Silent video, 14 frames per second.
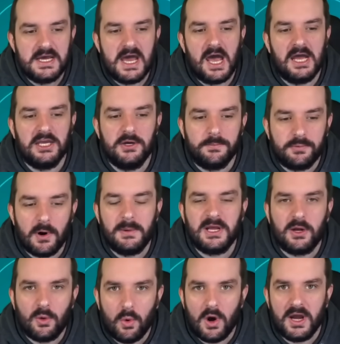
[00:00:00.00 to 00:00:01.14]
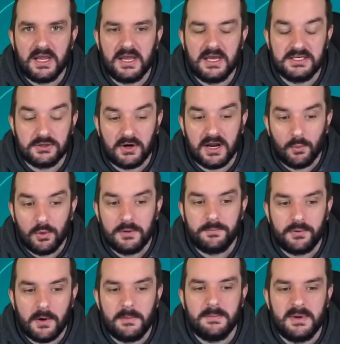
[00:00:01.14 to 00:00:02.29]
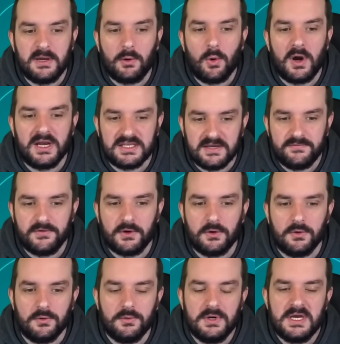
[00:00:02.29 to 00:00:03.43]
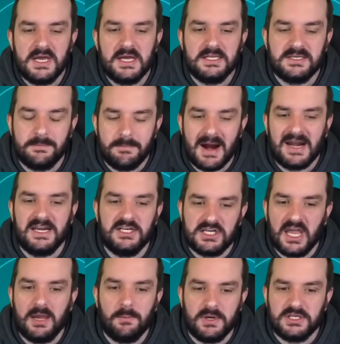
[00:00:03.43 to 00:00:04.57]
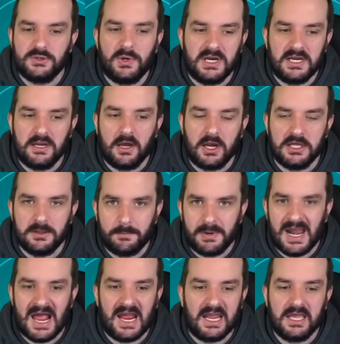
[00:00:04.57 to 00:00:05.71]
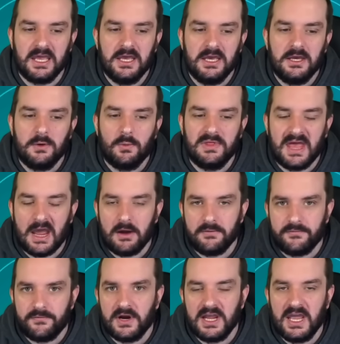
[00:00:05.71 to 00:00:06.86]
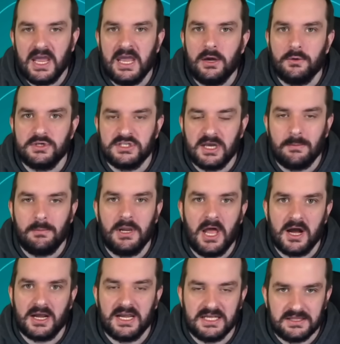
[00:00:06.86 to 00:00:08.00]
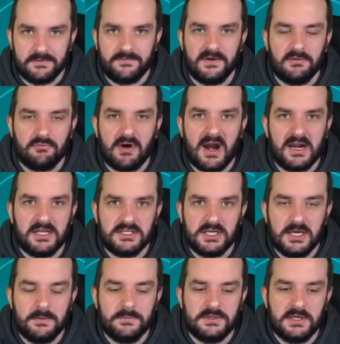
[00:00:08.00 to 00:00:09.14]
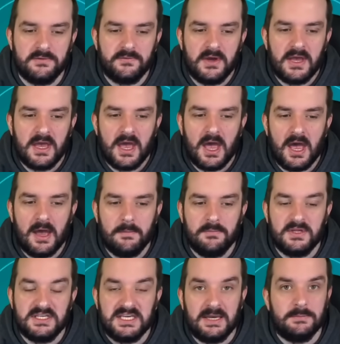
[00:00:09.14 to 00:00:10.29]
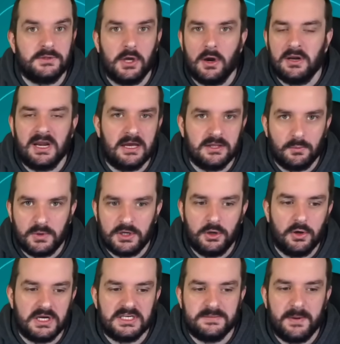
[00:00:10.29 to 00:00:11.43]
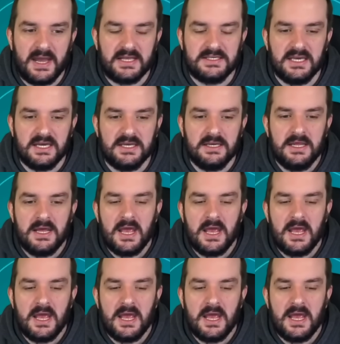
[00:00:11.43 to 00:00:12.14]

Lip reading: It would probably be quite difficult to manage game week 29, the blank, without a free hit or some luck in the fifth round in terms of the teams going out that we're not expecting.